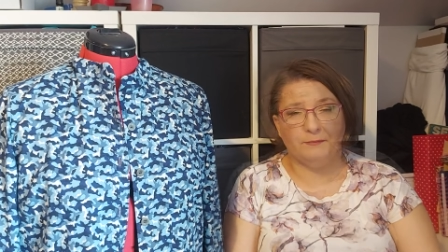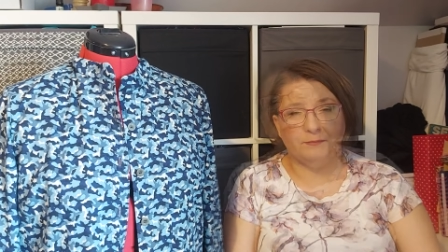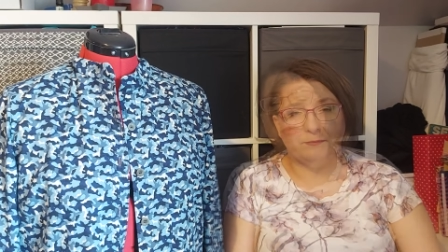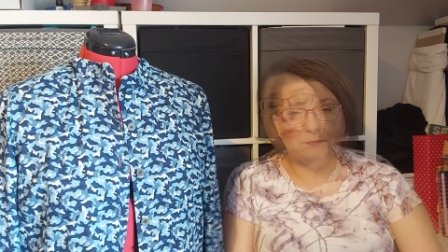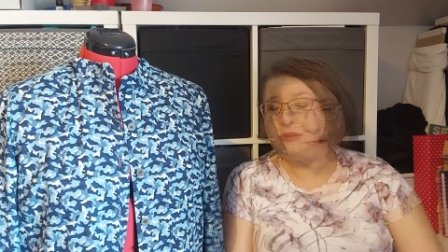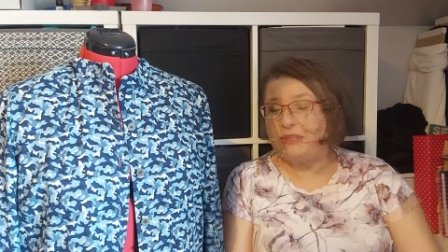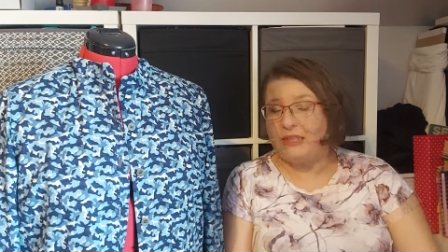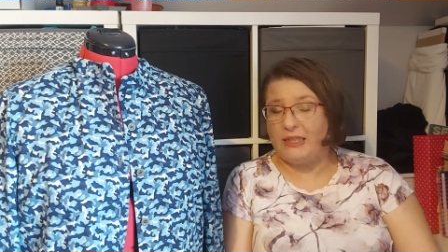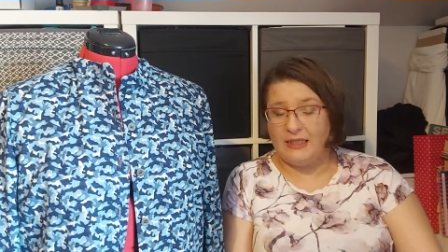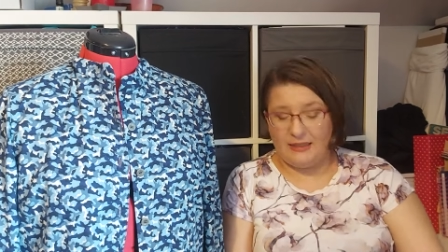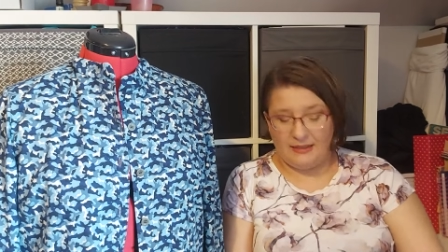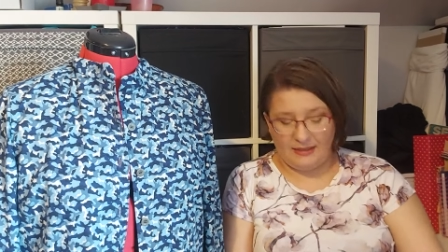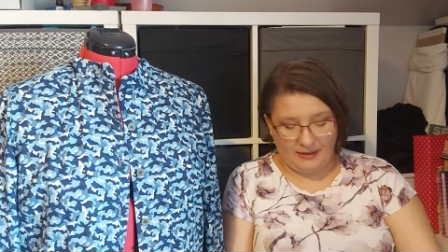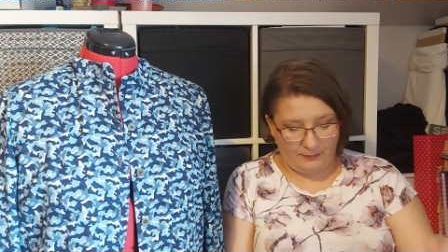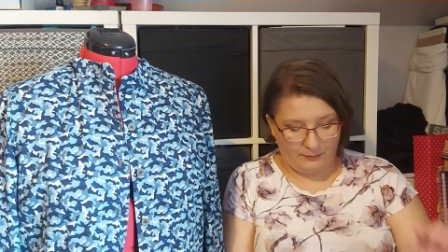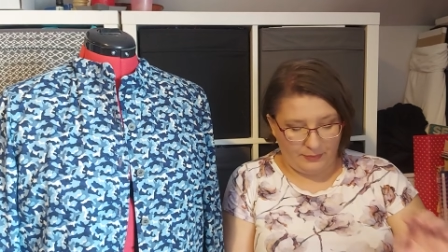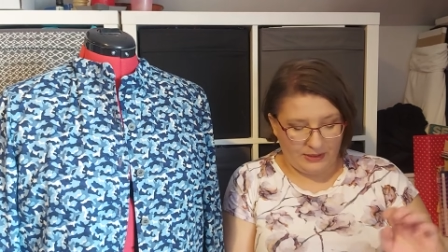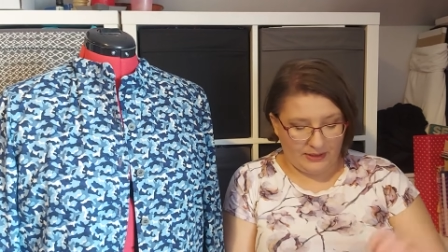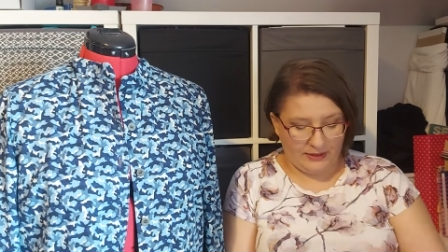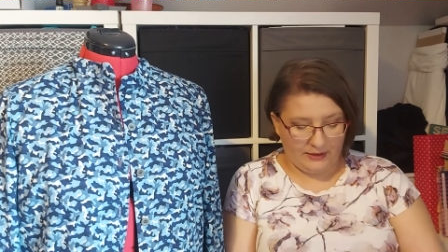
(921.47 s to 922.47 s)
What else
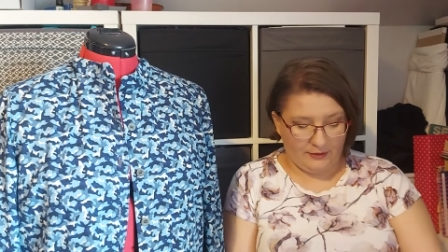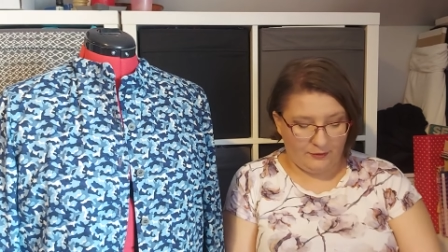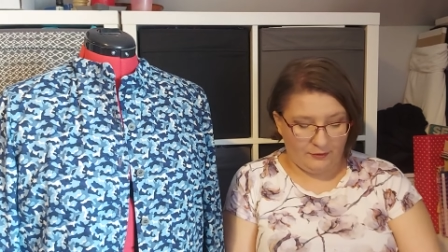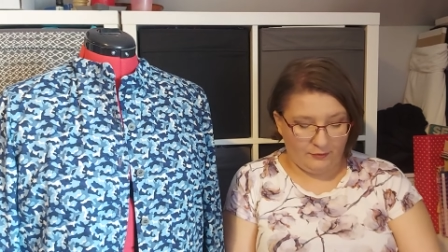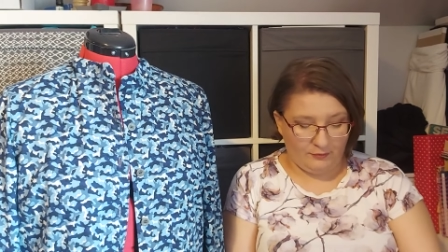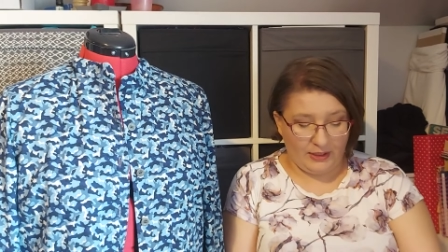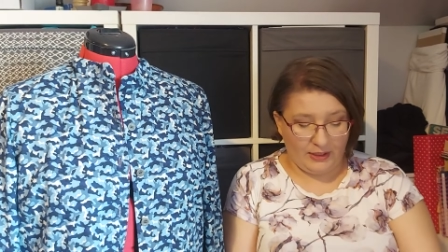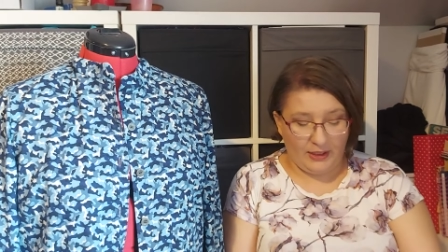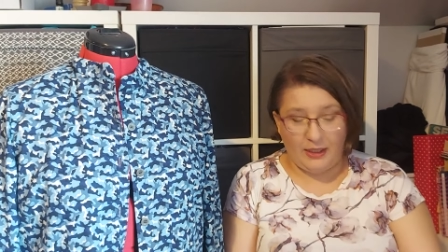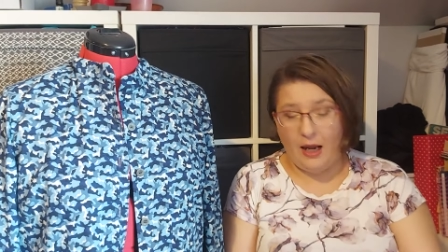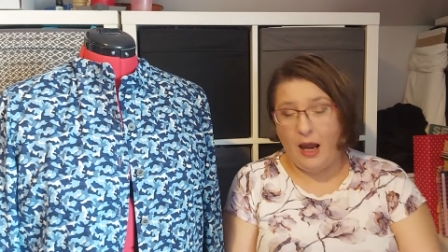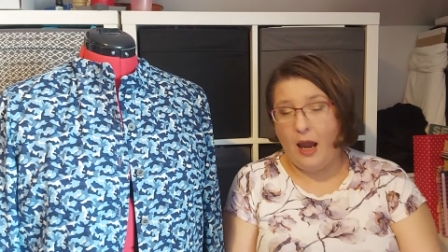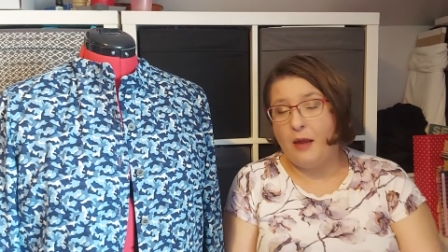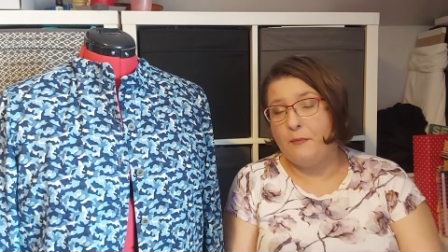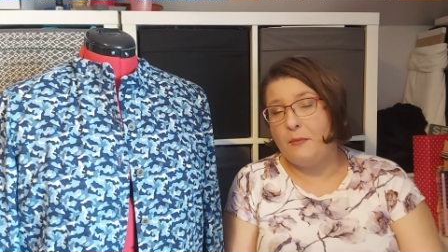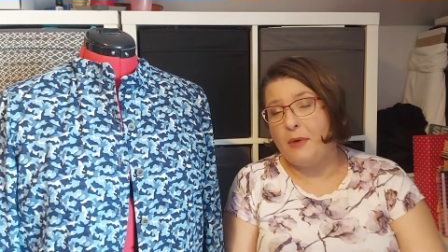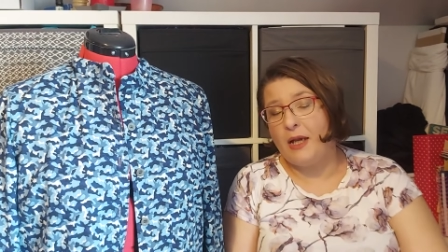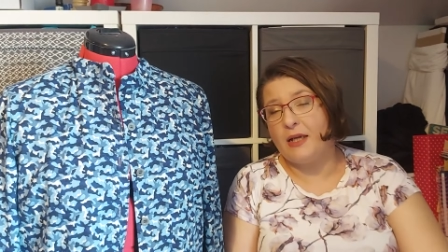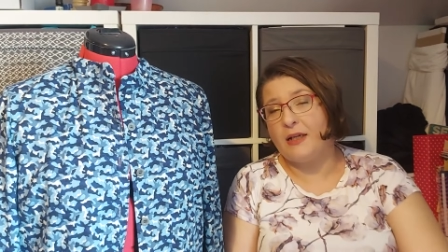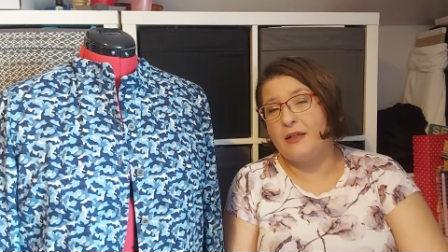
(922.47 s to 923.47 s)
I'm planning to make?
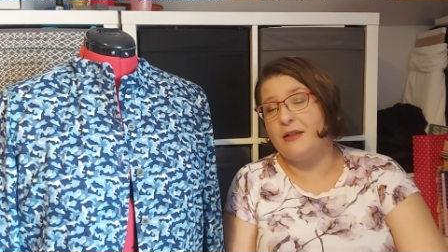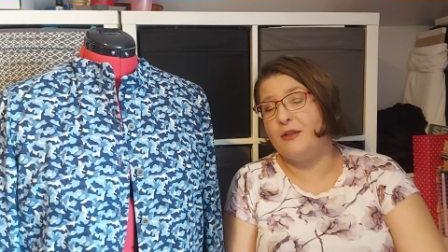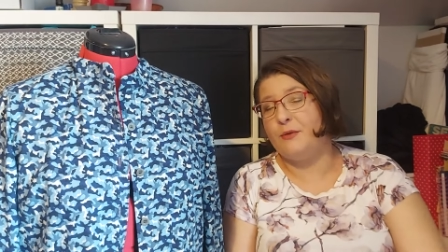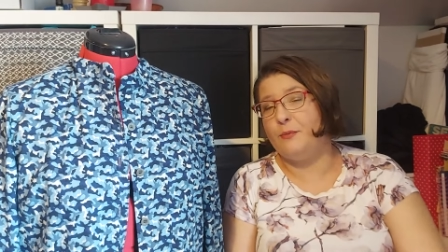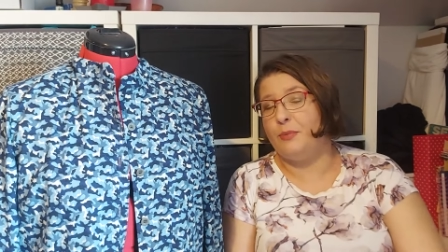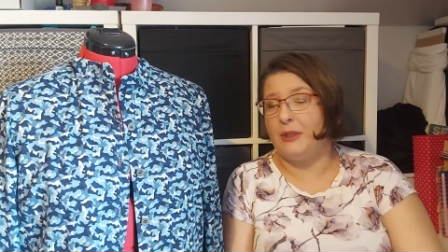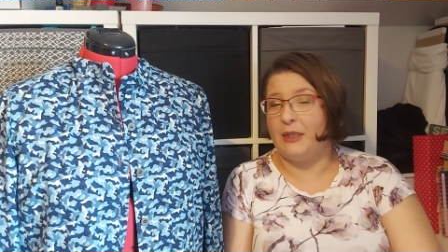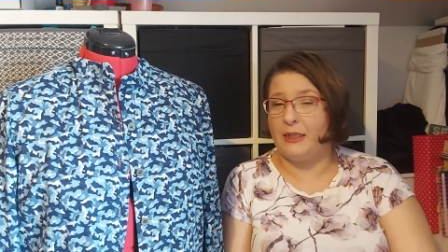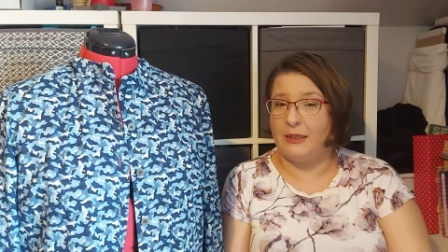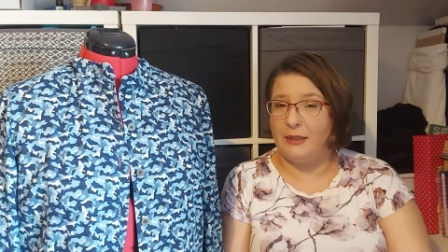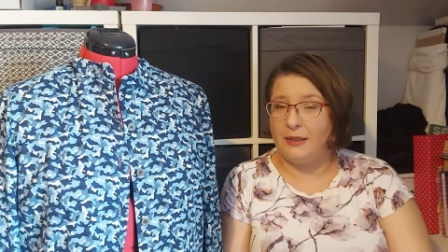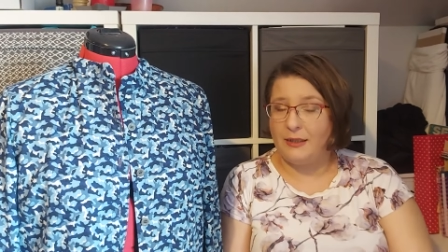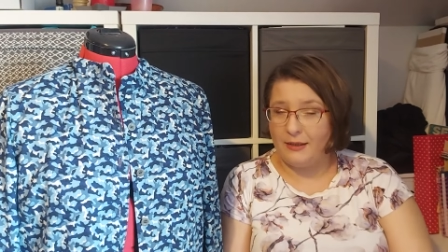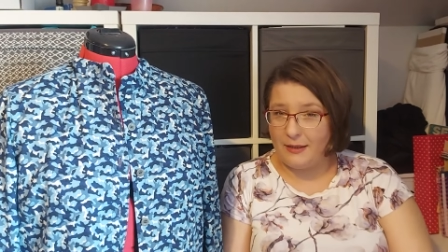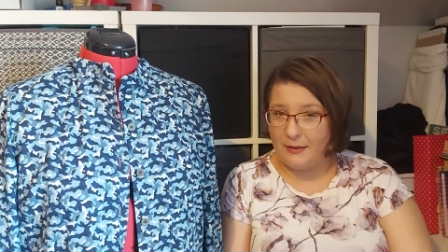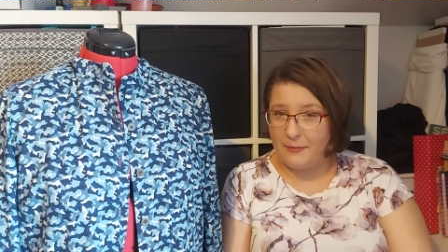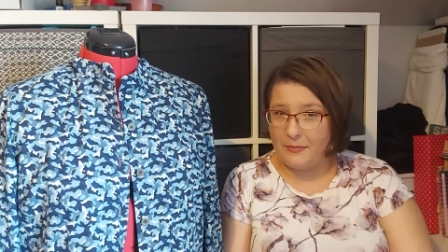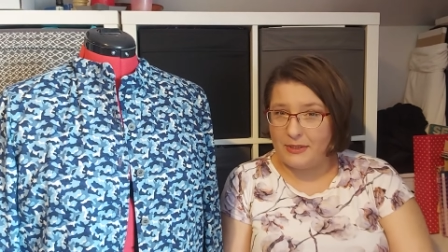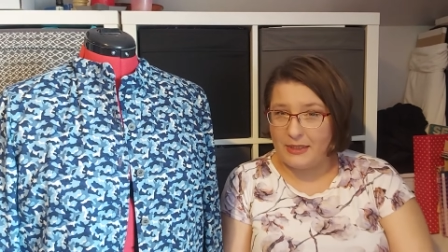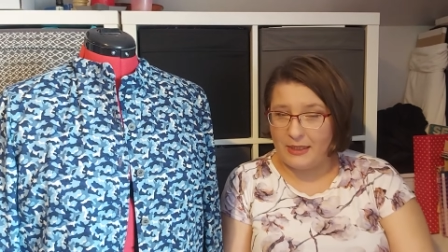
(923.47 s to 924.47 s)
I'm actually planning
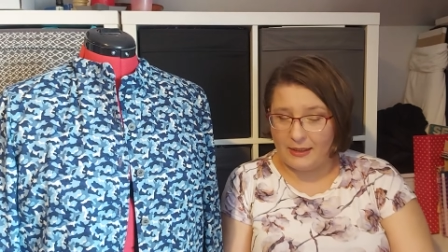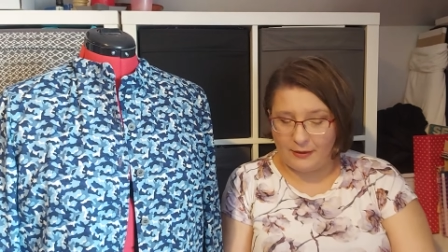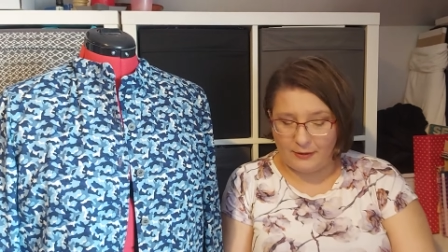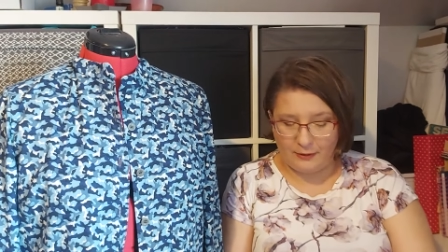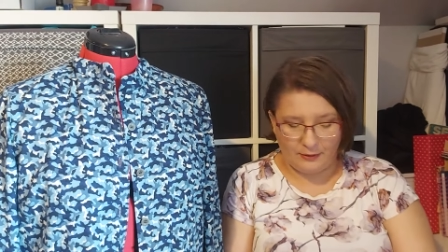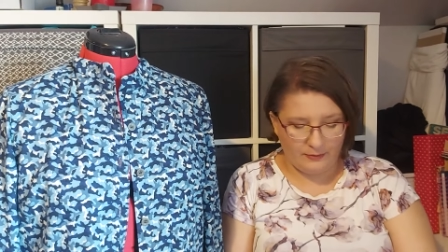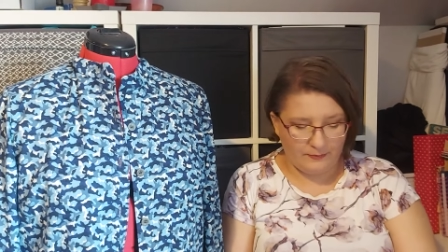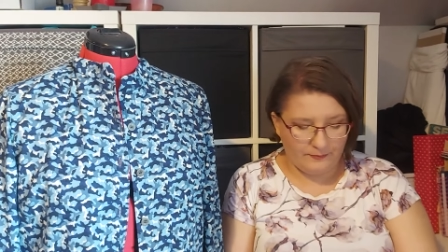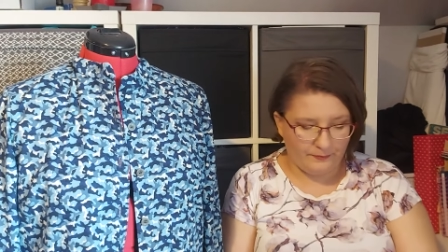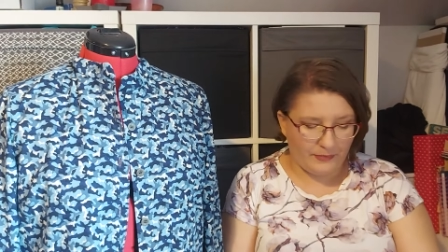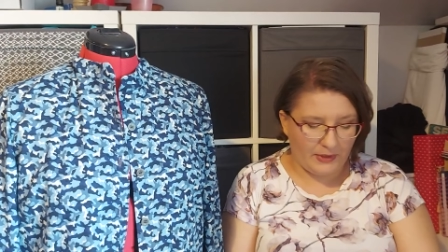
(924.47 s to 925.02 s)
an upcycle.